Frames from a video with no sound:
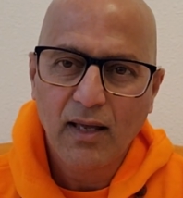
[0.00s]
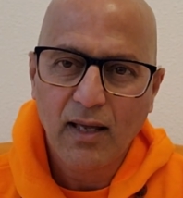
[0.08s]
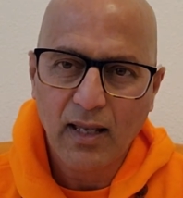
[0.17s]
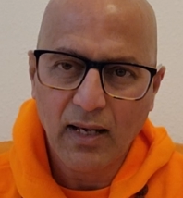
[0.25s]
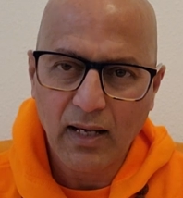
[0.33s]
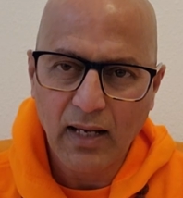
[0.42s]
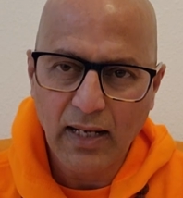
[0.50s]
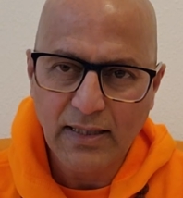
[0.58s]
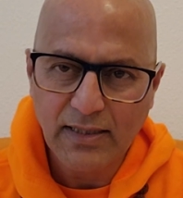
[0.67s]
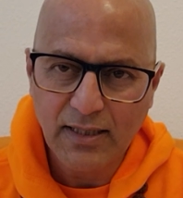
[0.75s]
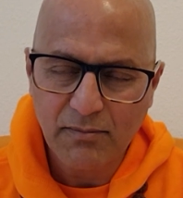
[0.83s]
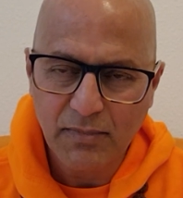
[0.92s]

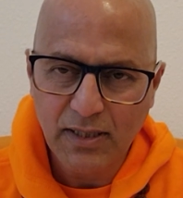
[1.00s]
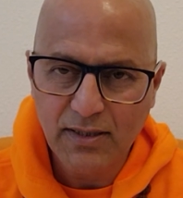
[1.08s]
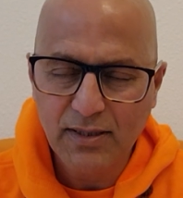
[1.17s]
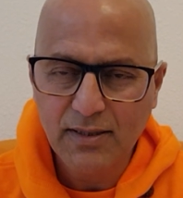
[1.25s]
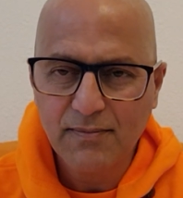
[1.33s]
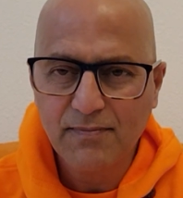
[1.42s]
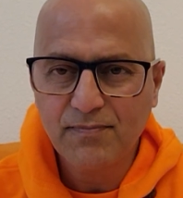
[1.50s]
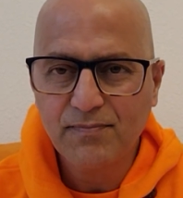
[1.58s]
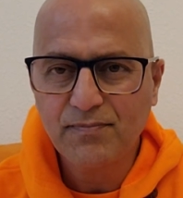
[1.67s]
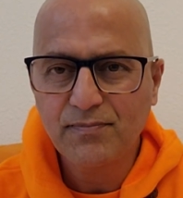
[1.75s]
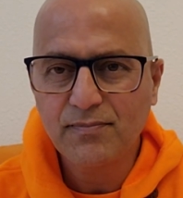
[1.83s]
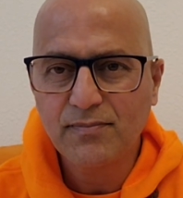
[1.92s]
Enlightenment,
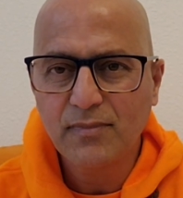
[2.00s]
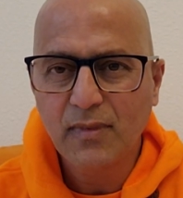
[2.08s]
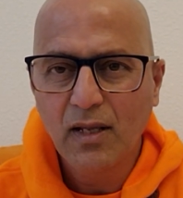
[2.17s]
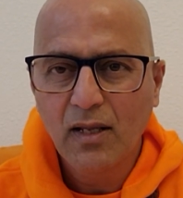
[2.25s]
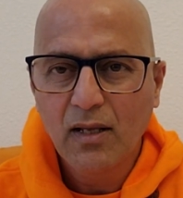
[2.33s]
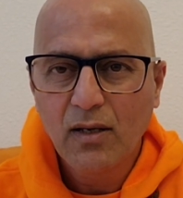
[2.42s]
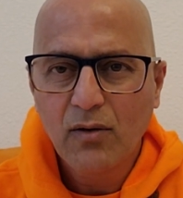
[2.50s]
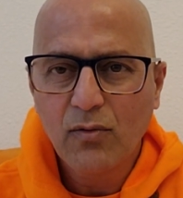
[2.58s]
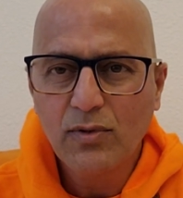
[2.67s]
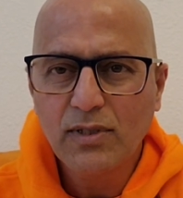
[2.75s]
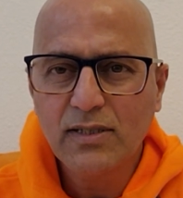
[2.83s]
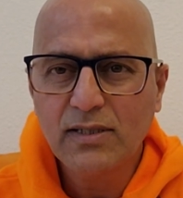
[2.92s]

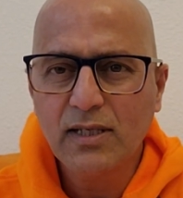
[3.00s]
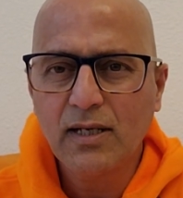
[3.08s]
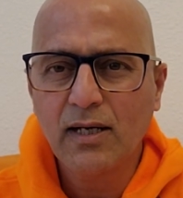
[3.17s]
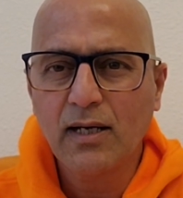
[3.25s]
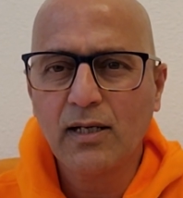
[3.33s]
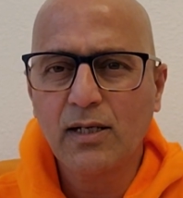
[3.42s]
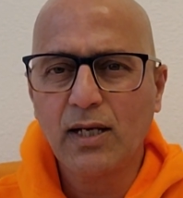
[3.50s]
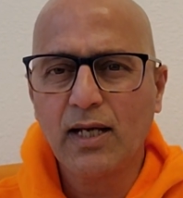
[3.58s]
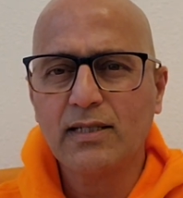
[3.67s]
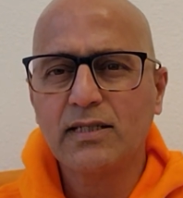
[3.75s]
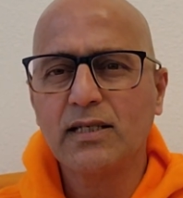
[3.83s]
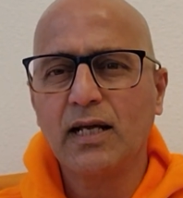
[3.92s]
which is the
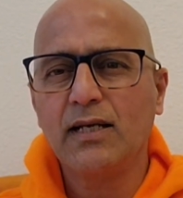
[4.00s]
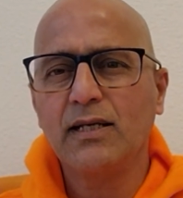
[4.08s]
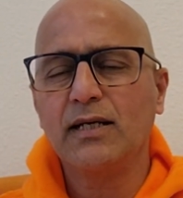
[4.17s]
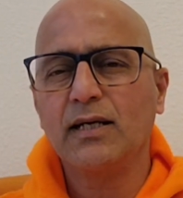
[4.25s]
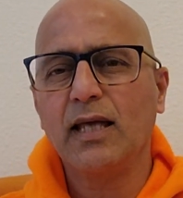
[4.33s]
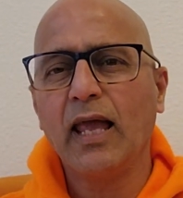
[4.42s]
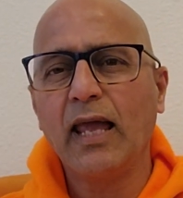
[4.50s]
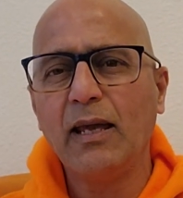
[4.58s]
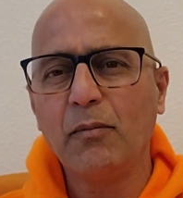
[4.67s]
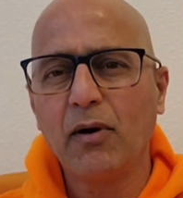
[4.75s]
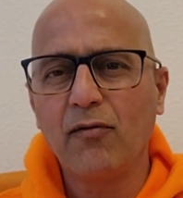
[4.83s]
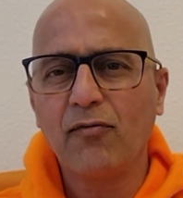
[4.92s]
crux and
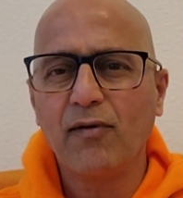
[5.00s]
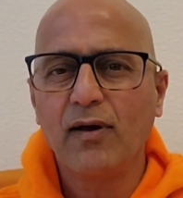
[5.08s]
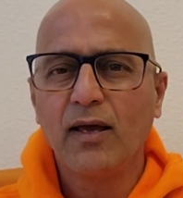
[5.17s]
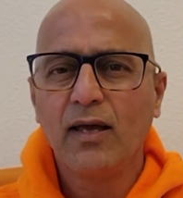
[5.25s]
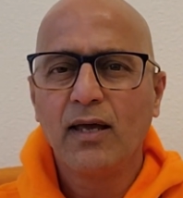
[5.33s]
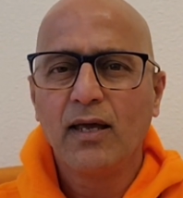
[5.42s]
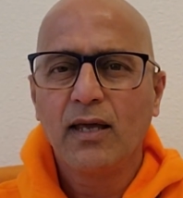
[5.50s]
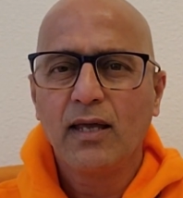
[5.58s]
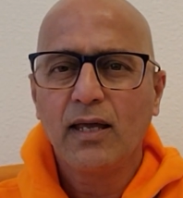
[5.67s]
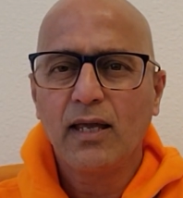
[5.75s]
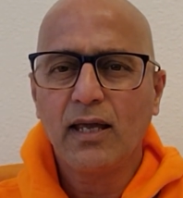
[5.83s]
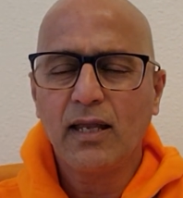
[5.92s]
aim of
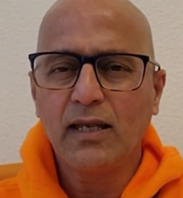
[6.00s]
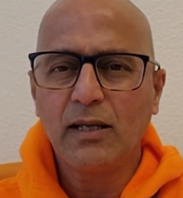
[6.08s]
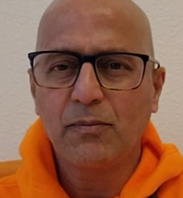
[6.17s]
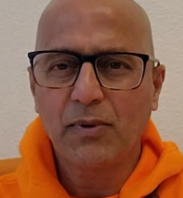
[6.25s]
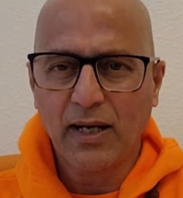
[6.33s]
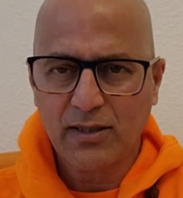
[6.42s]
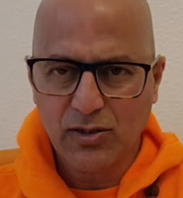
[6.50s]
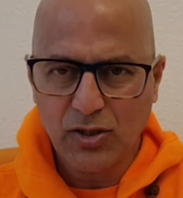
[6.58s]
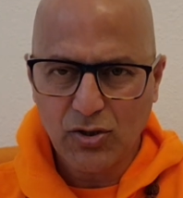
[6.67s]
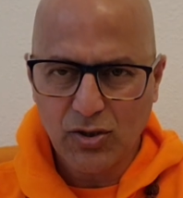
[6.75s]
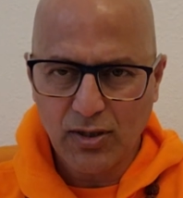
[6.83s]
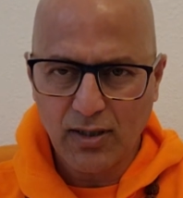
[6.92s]
any
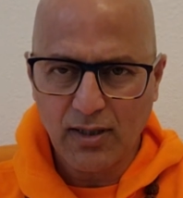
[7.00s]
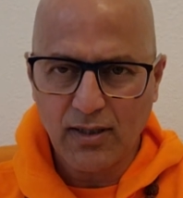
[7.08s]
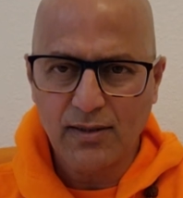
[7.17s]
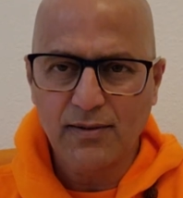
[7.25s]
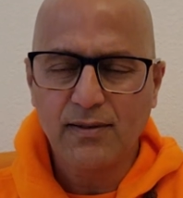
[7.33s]
practitioner,